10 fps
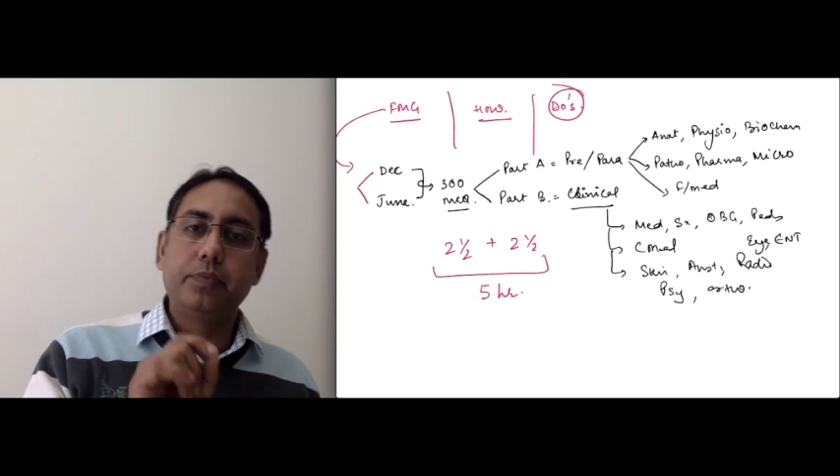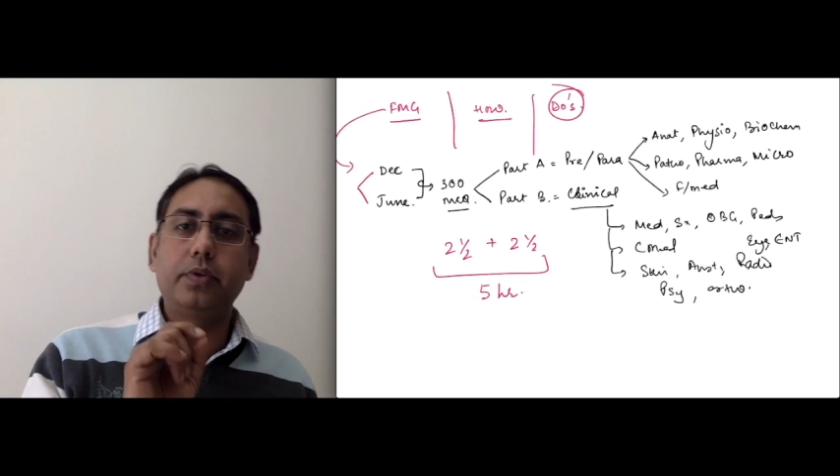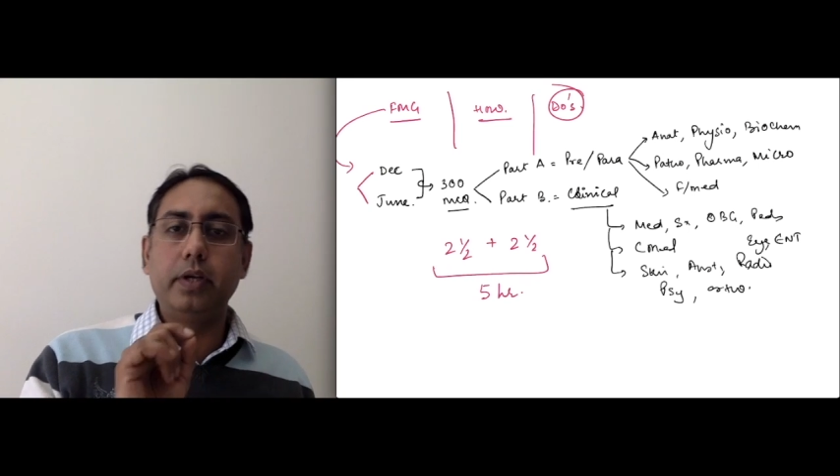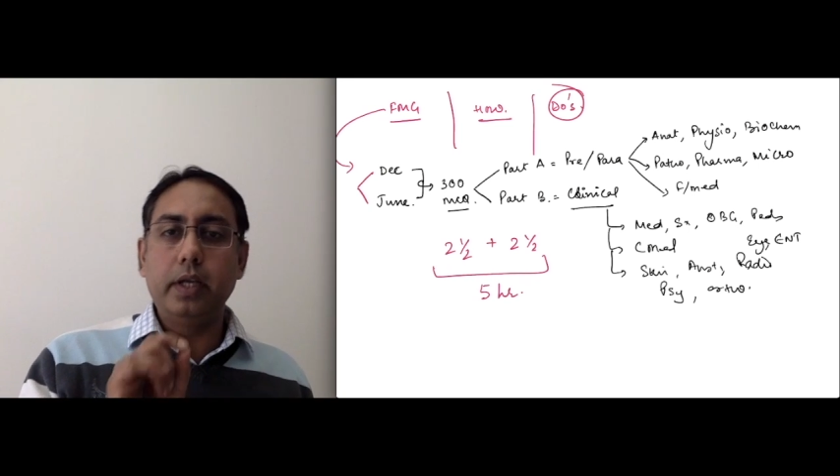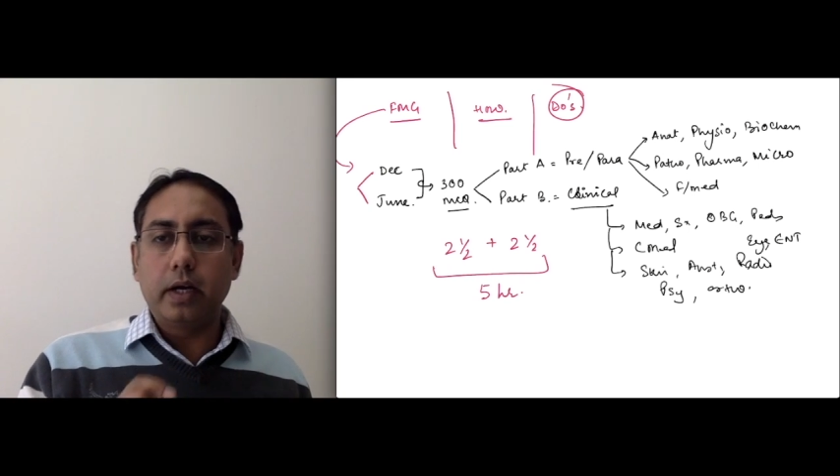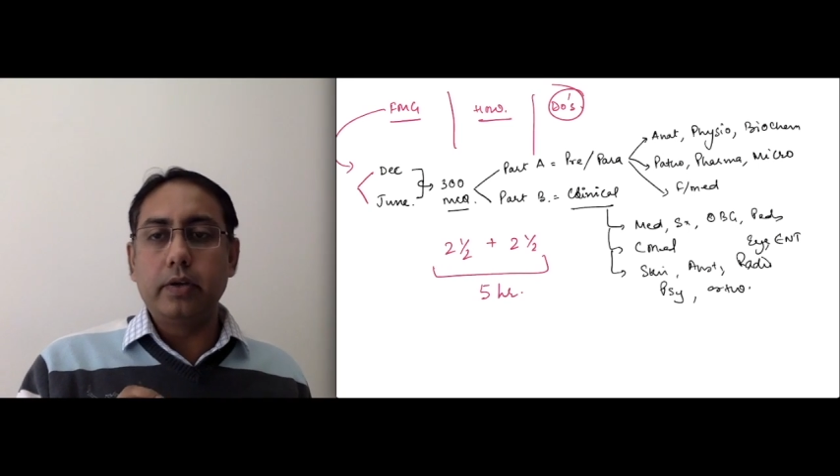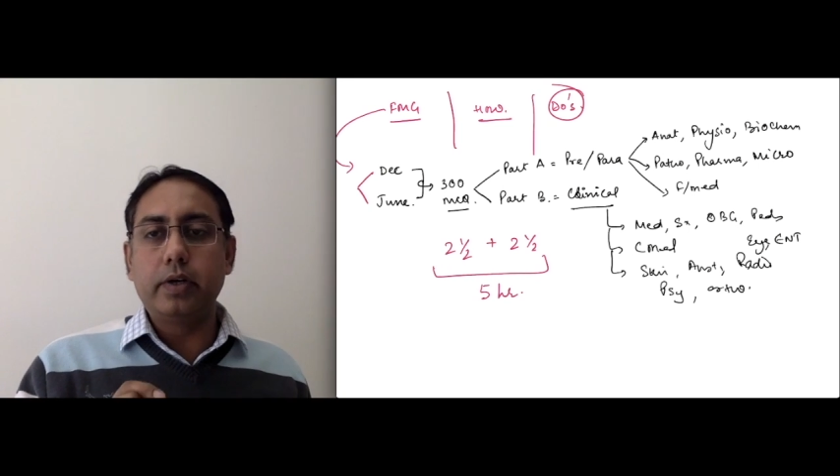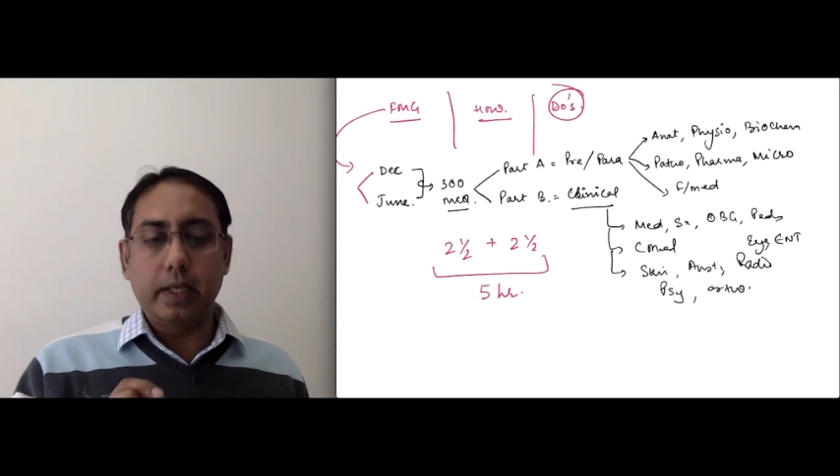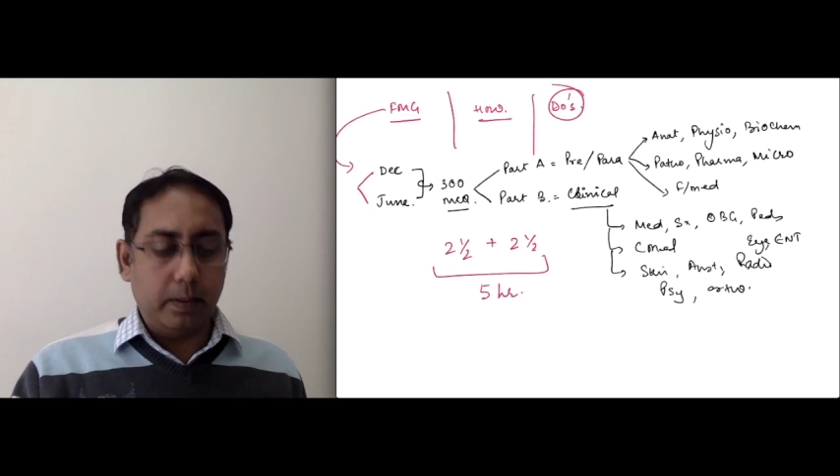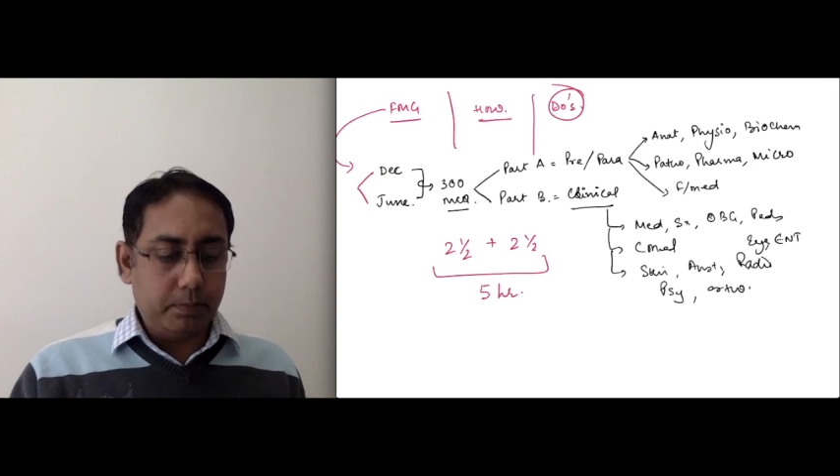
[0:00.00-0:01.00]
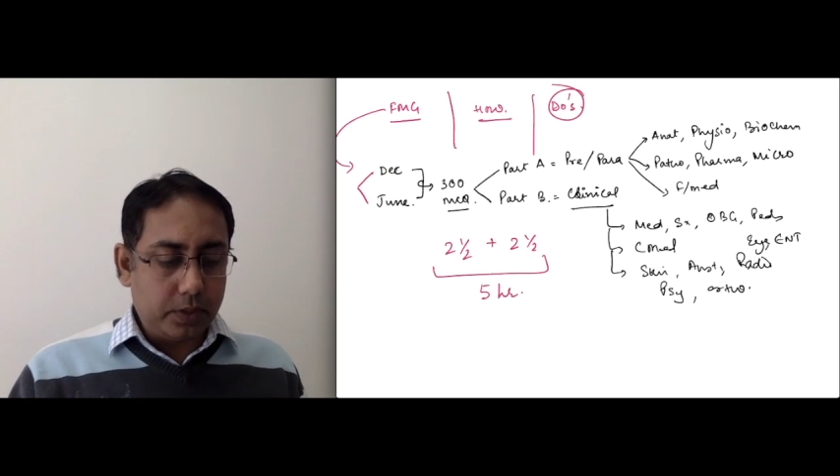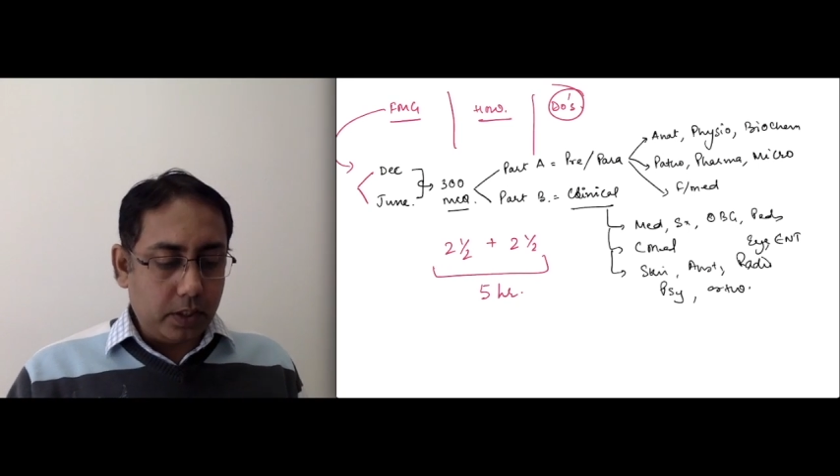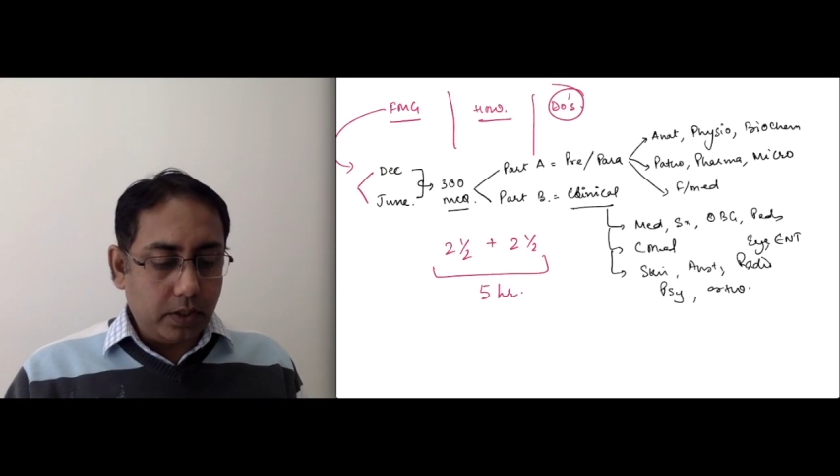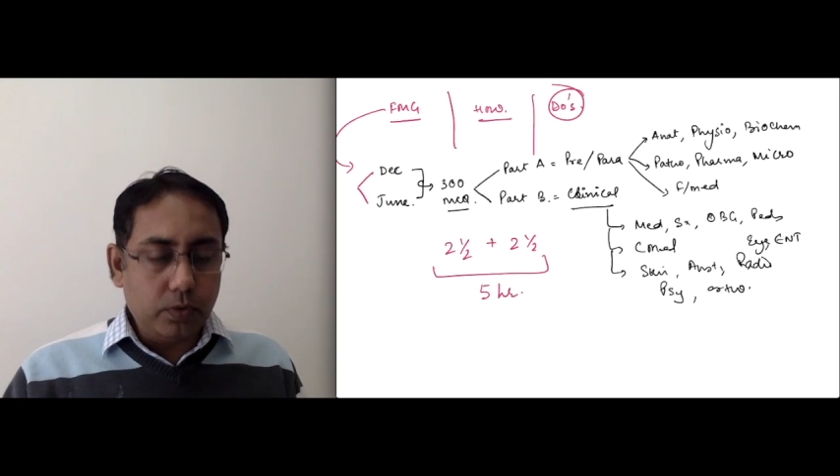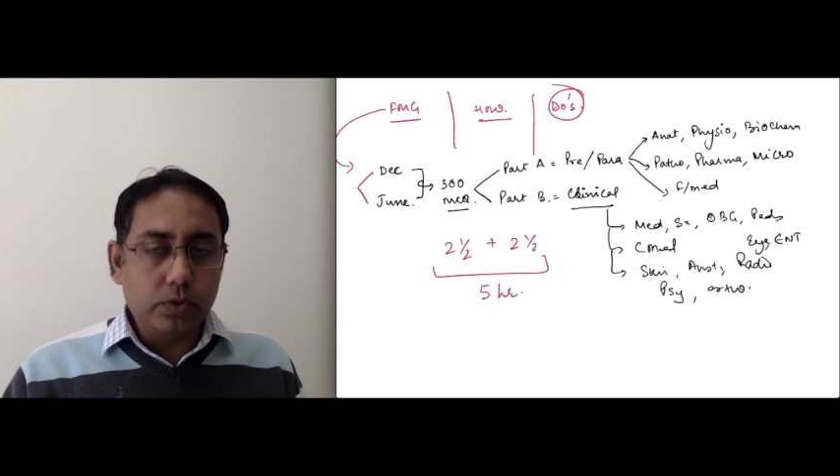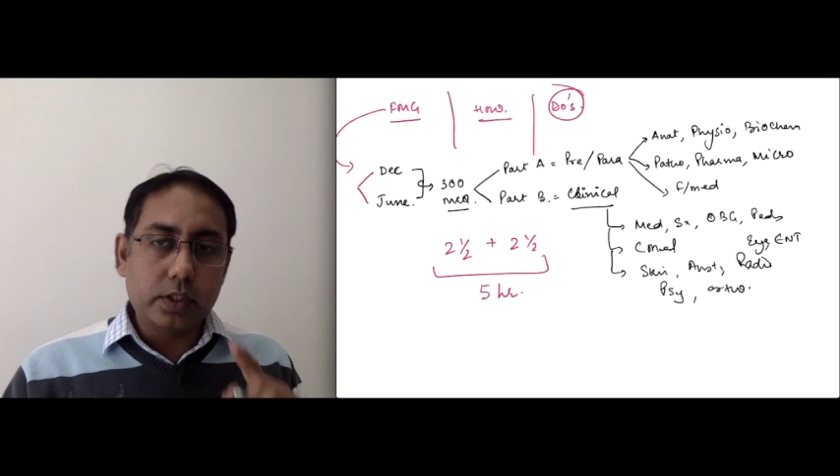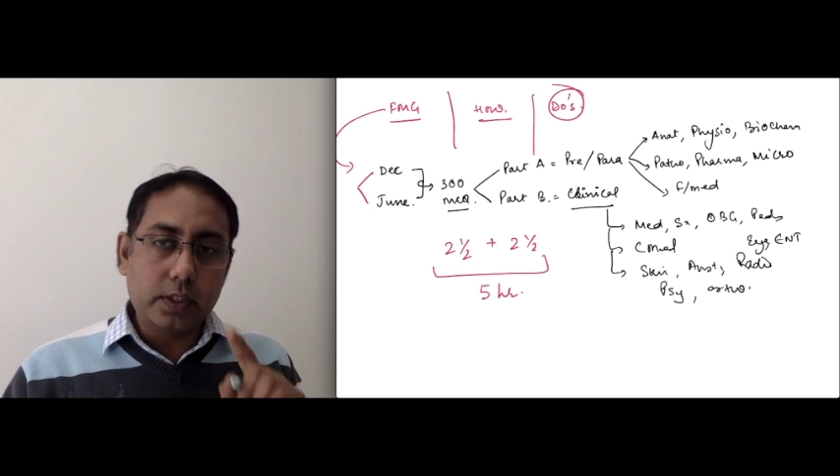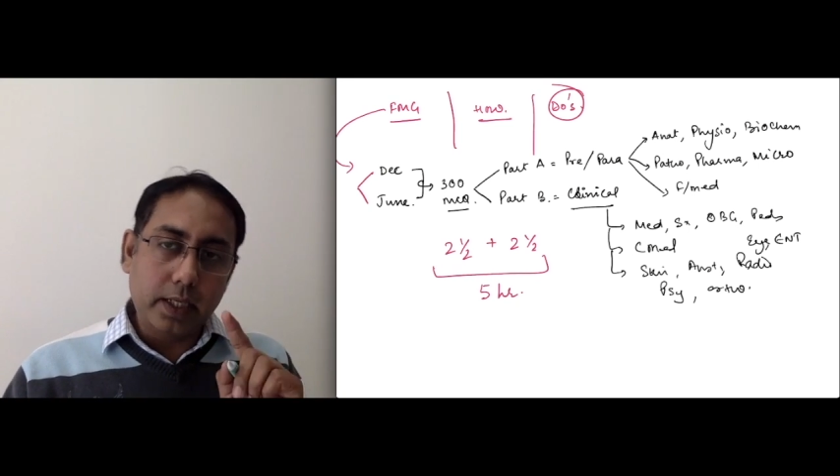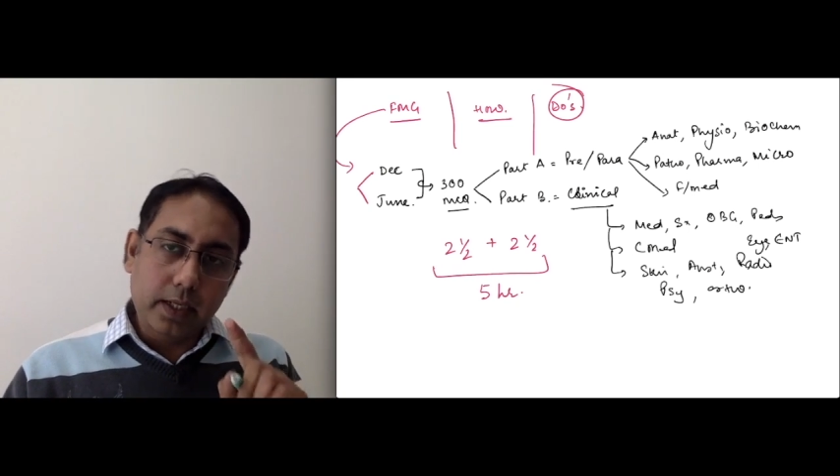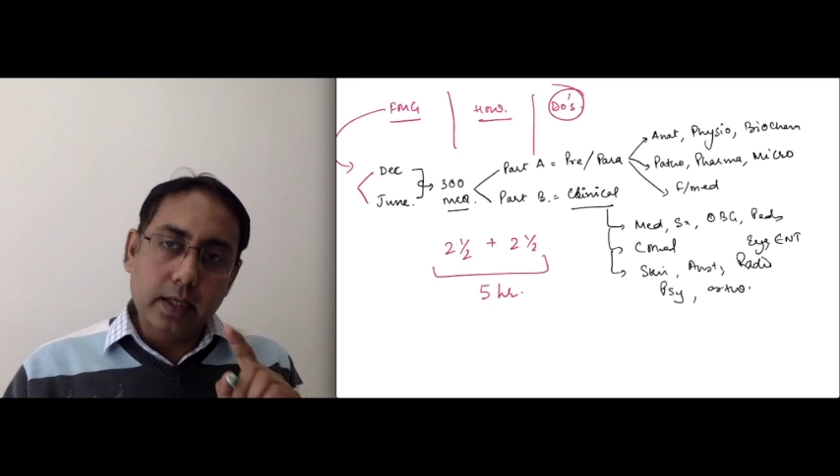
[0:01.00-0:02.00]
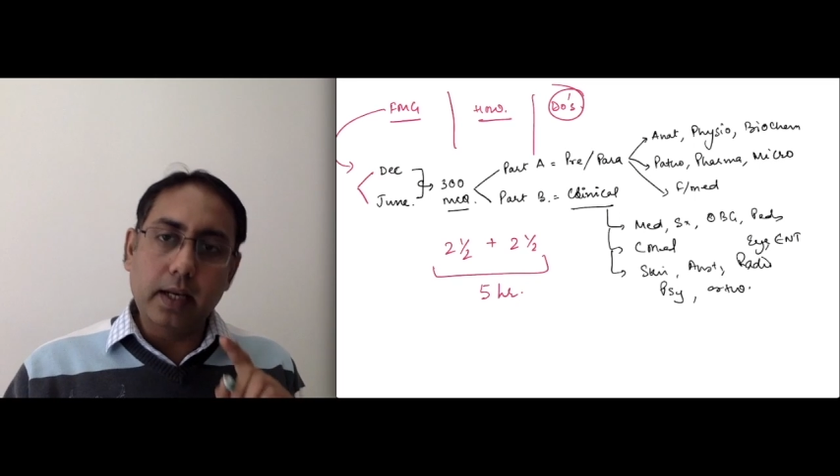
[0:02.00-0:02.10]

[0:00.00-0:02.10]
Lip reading: 300 MCQ single